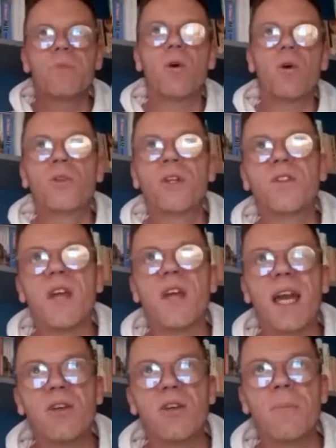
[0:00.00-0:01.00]
The only
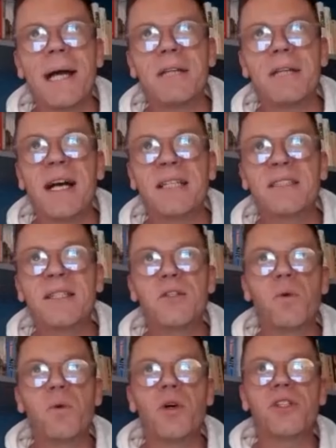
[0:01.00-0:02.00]
thing to my
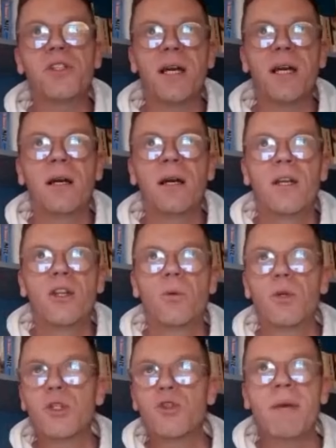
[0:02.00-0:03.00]
advantage was that
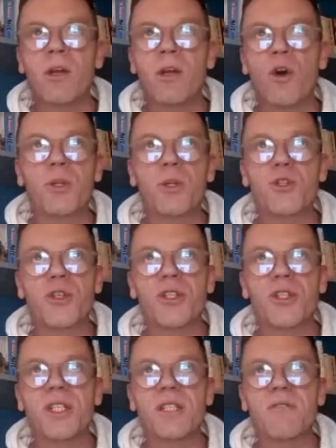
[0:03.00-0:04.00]
there were so many
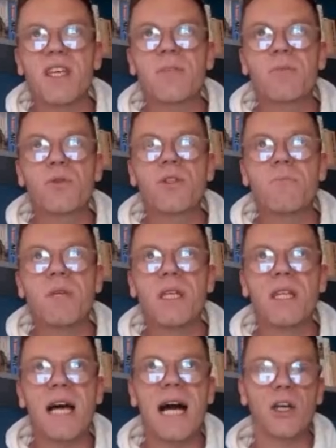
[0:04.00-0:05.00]
opportunities available to
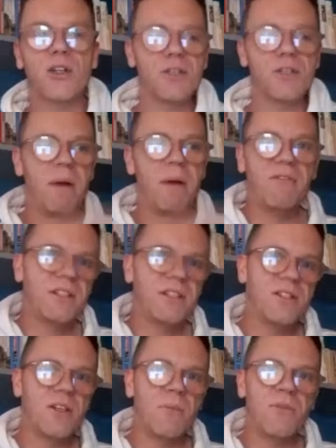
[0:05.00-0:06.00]
me that I could just pivot
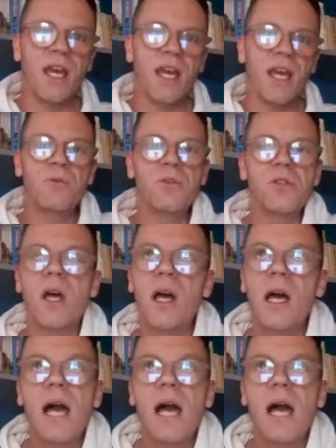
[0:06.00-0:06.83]
to something else.